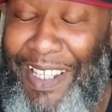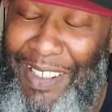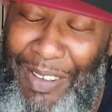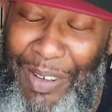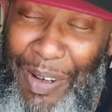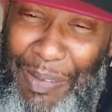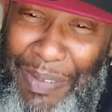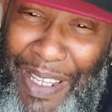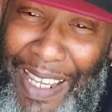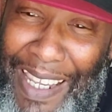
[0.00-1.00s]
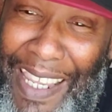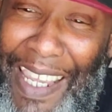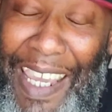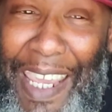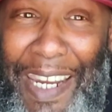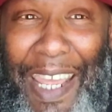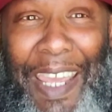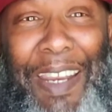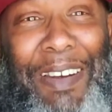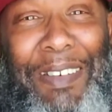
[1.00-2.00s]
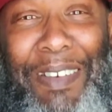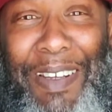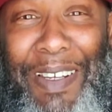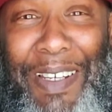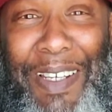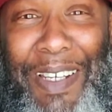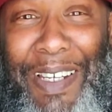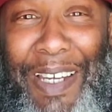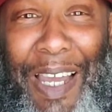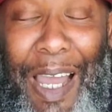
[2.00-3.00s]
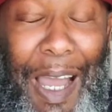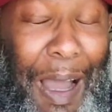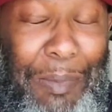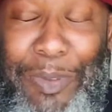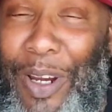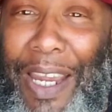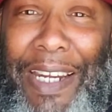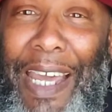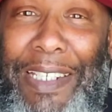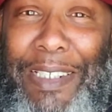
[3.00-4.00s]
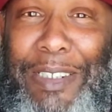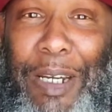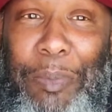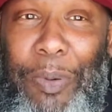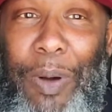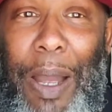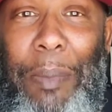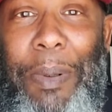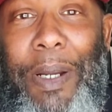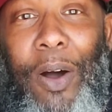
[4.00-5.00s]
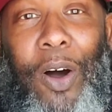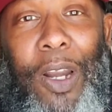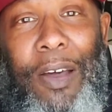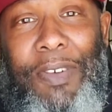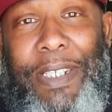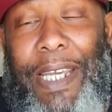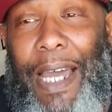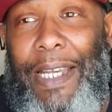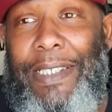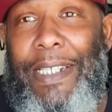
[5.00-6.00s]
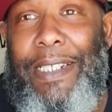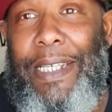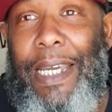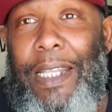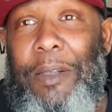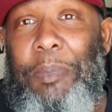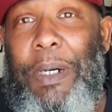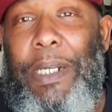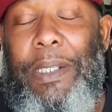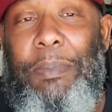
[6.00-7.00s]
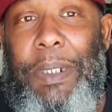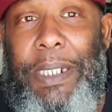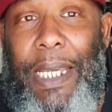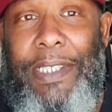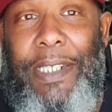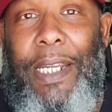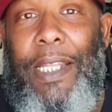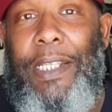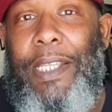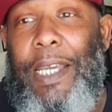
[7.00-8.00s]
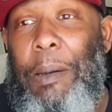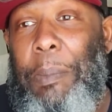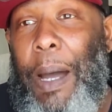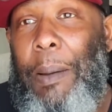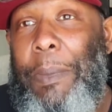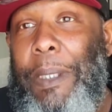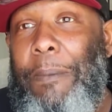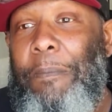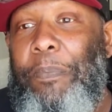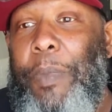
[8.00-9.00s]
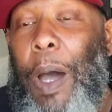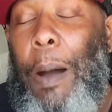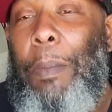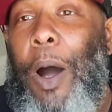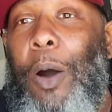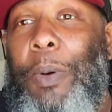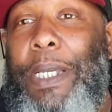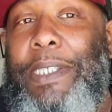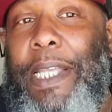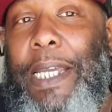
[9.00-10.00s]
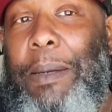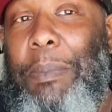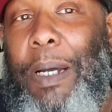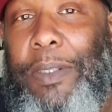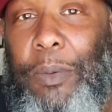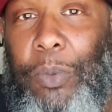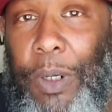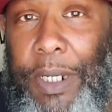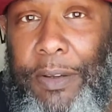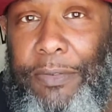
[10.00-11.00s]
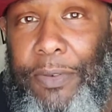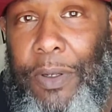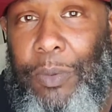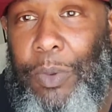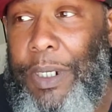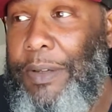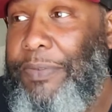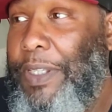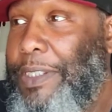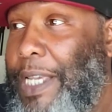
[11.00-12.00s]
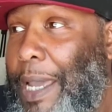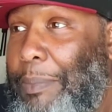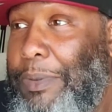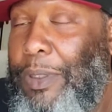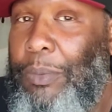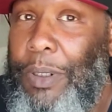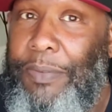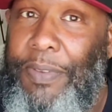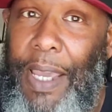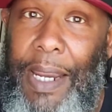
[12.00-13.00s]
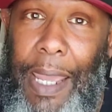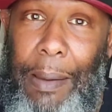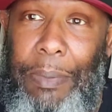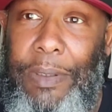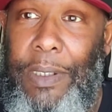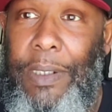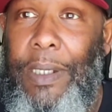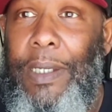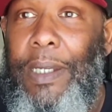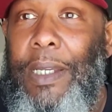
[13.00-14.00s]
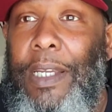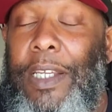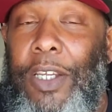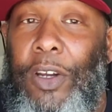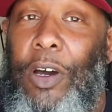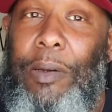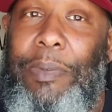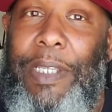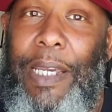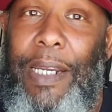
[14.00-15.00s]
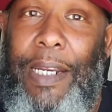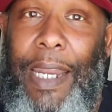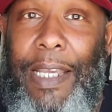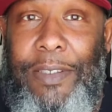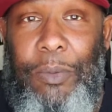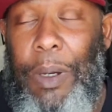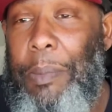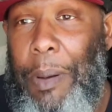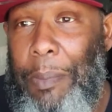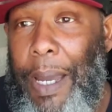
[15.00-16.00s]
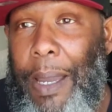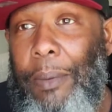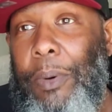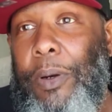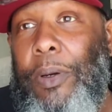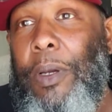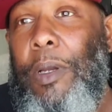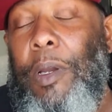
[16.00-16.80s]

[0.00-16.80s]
You know what I'm saying? And I'm trying not to jump around, but all of it ties in together. But that's another thing about me. I'm always thinking about the what if. What if this happens, or what if that happens? And you know what I'm saying? And that's the way my mind works.